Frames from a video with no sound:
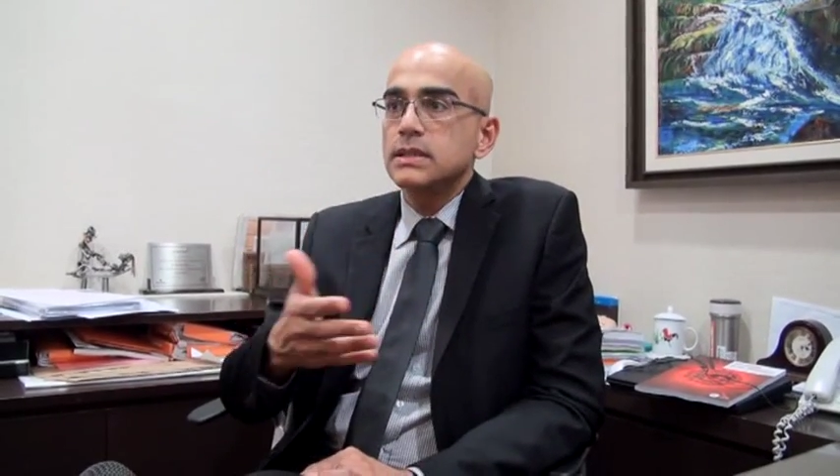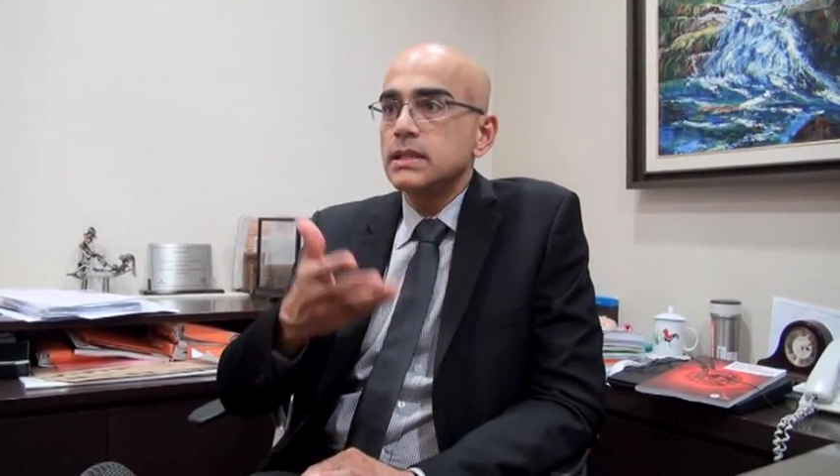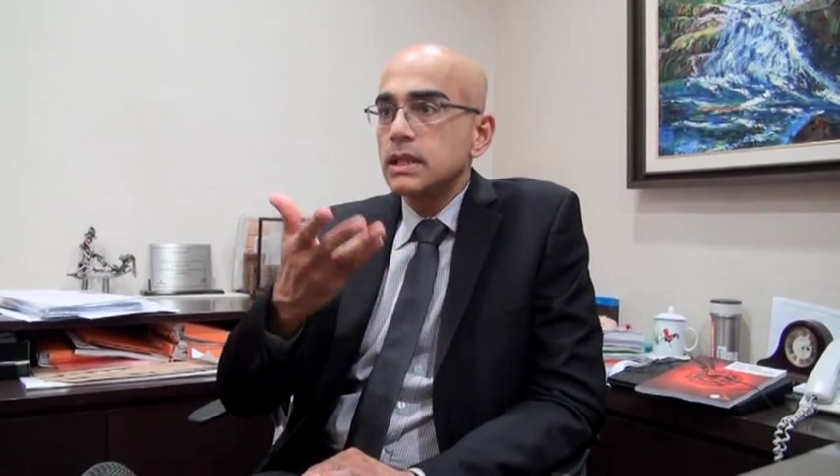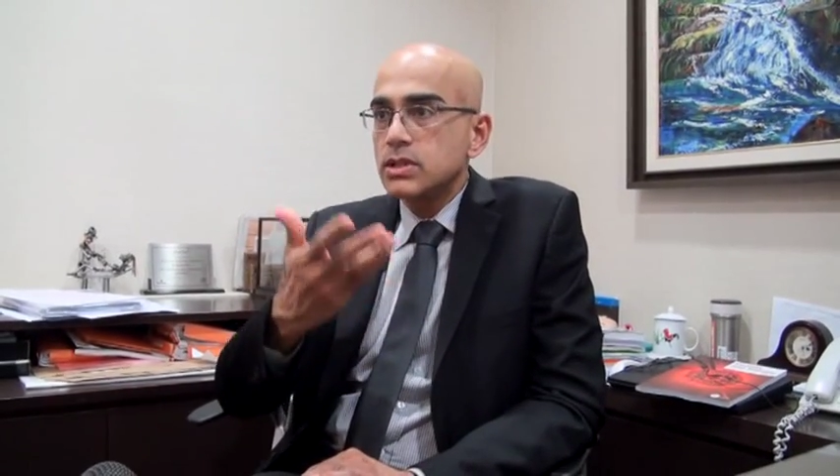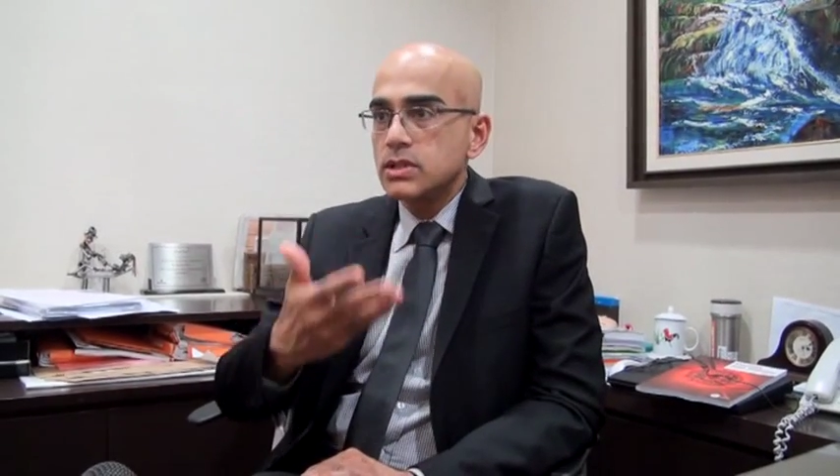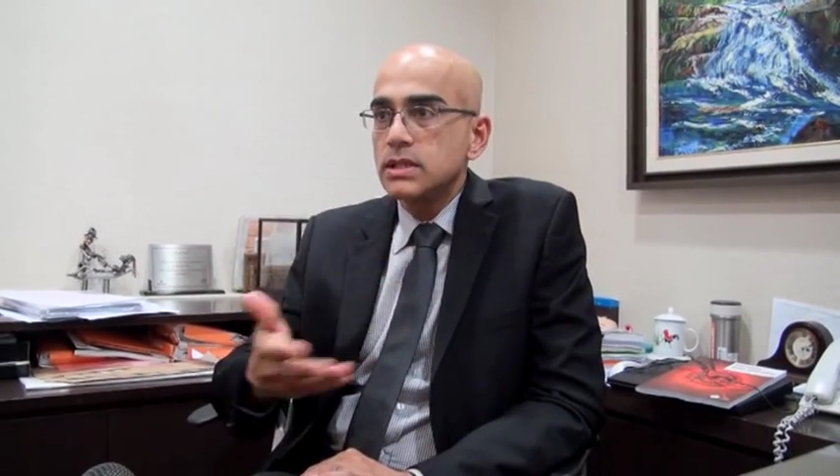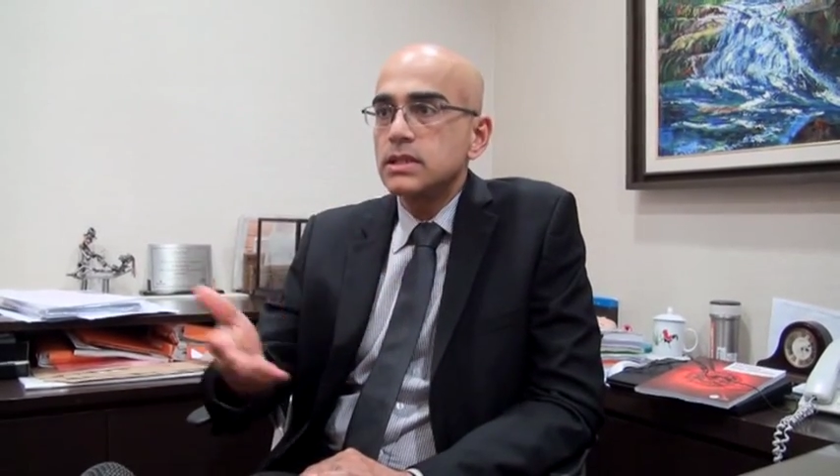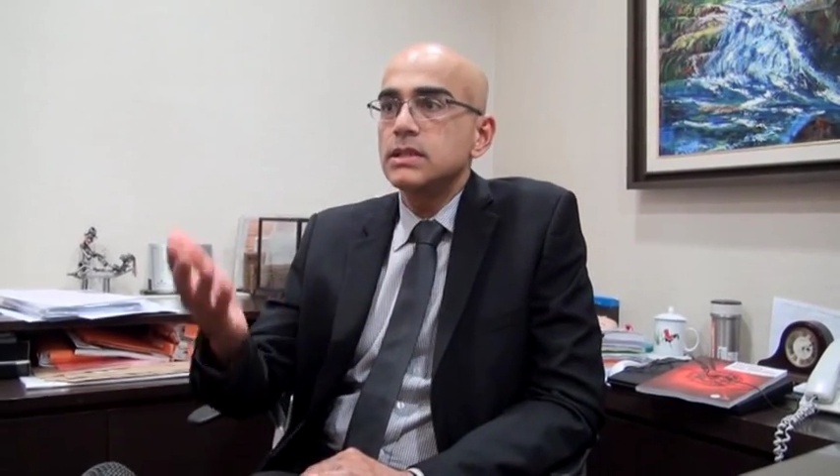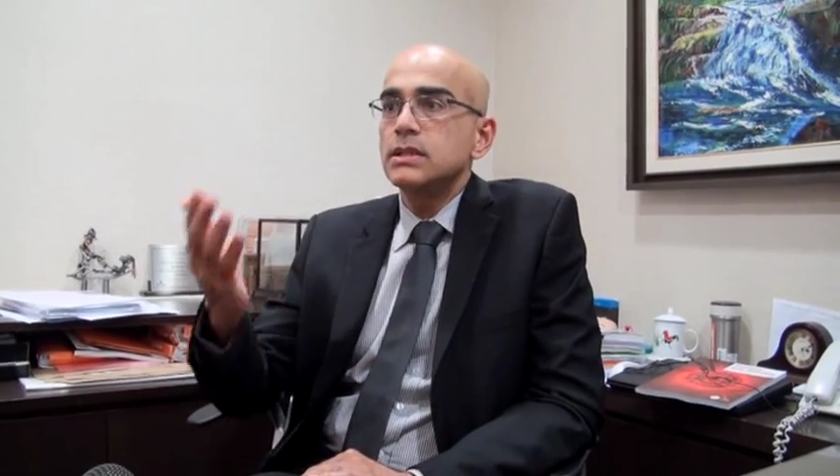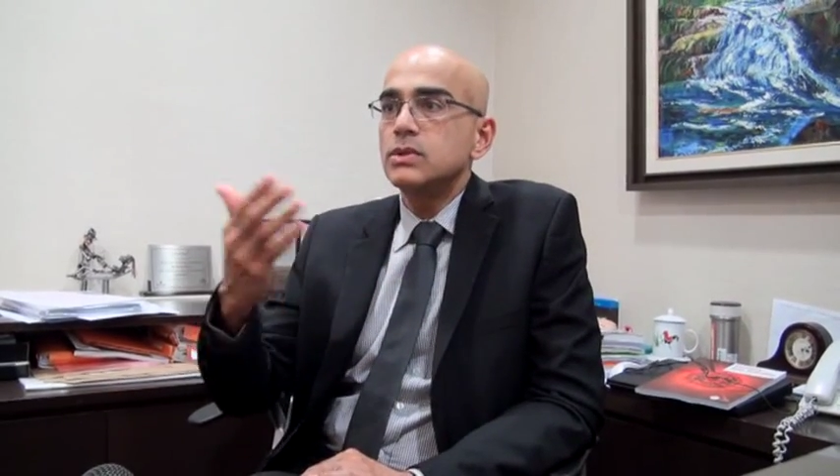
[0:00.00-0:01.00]

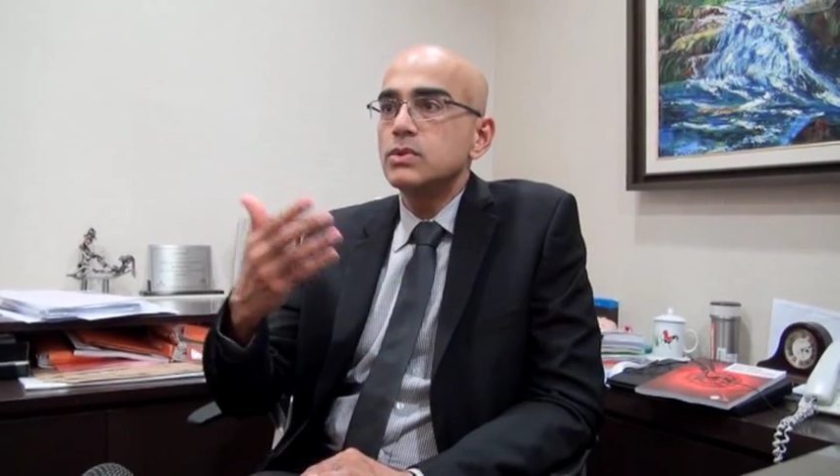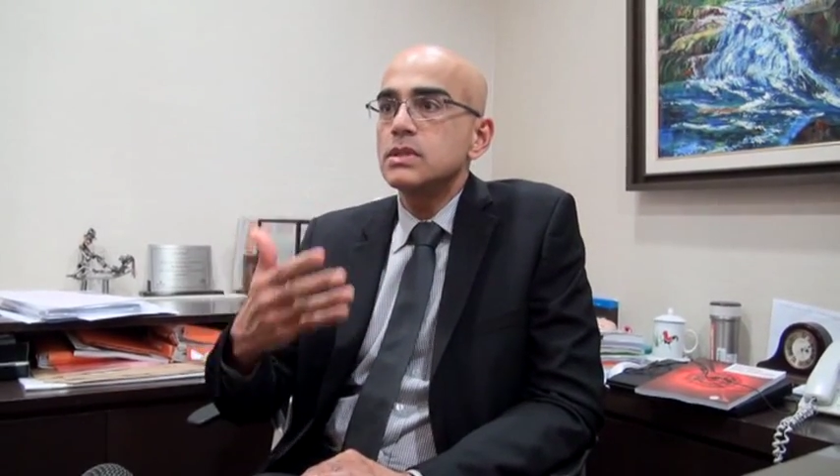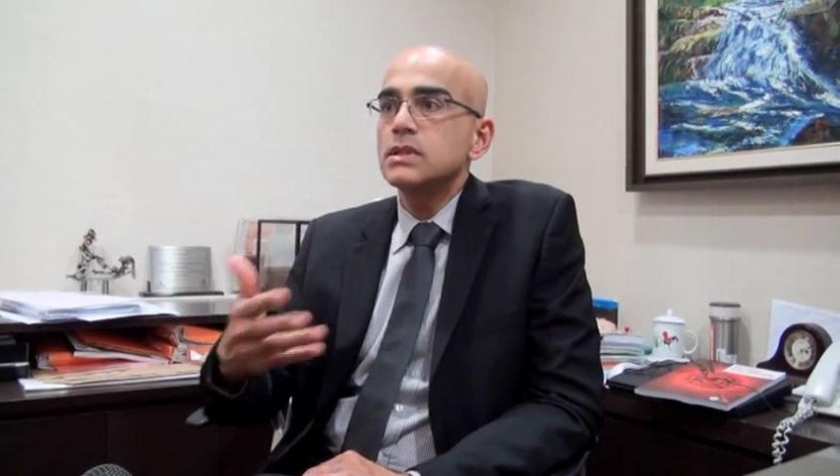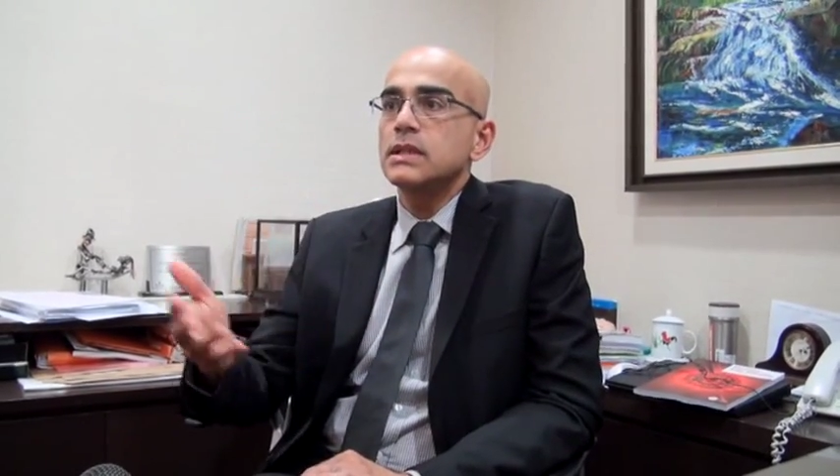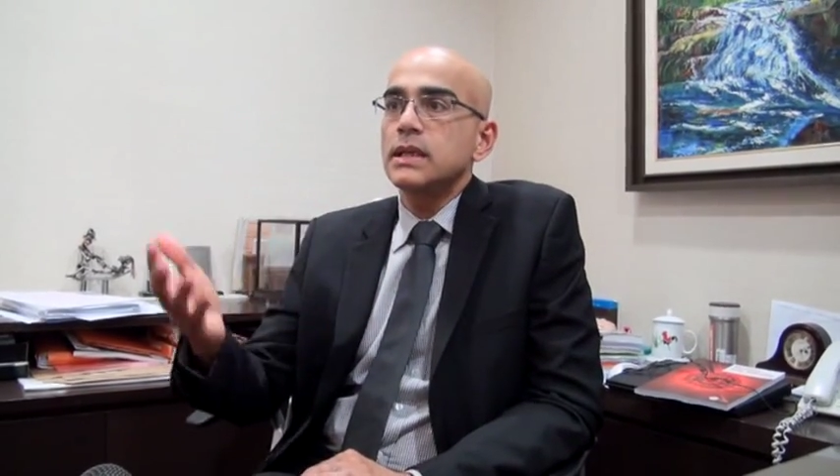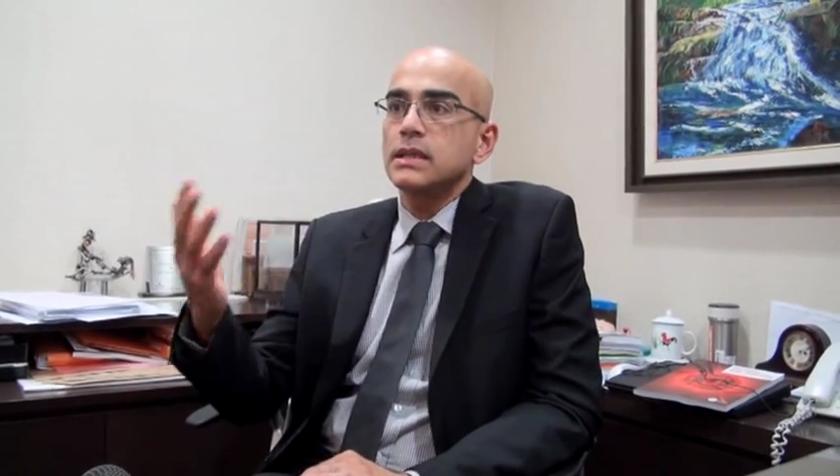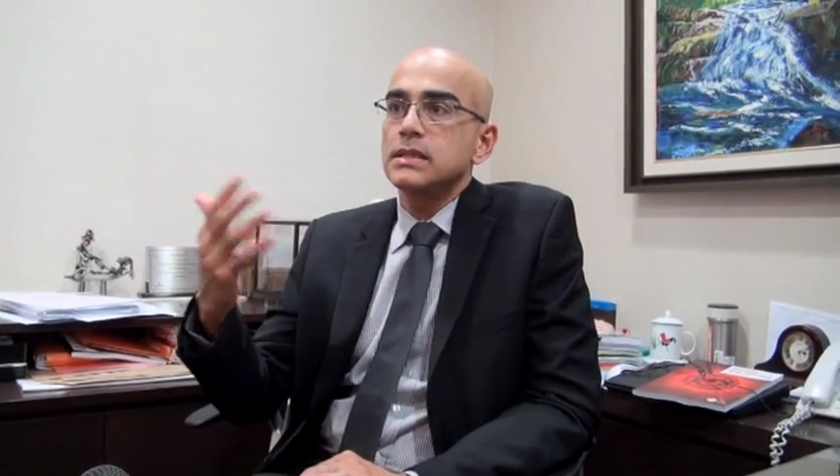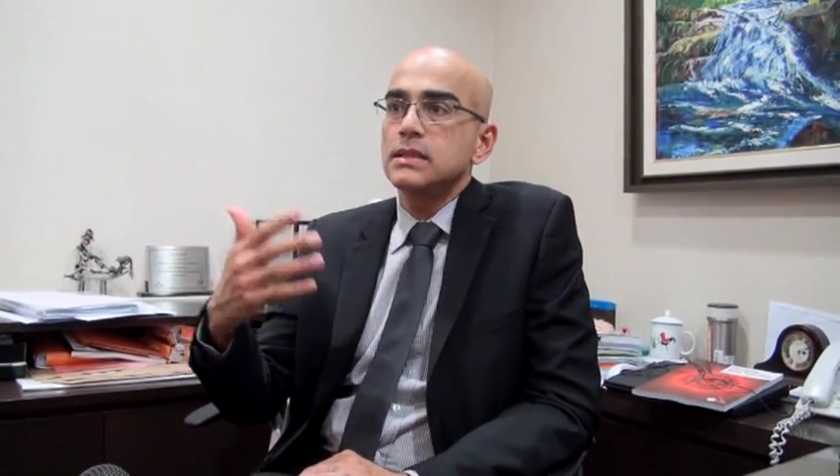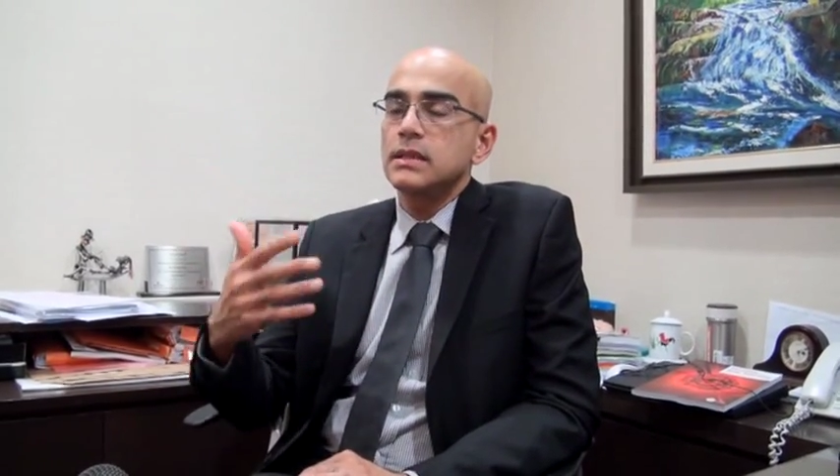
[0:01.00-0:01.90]
she loses eggs,